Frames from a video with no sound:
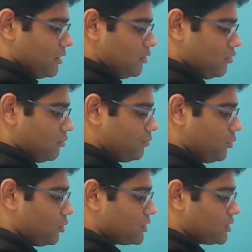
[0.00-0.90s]
you
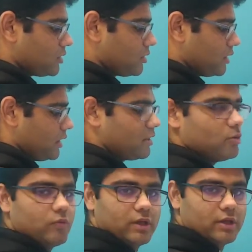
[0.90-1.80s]
post it
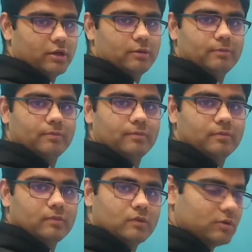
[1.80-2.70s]
over here,
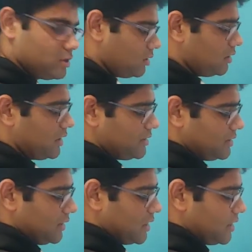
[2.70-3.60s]
let's
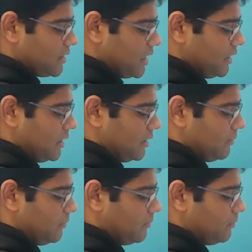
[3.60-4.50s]
say at 9 a.m.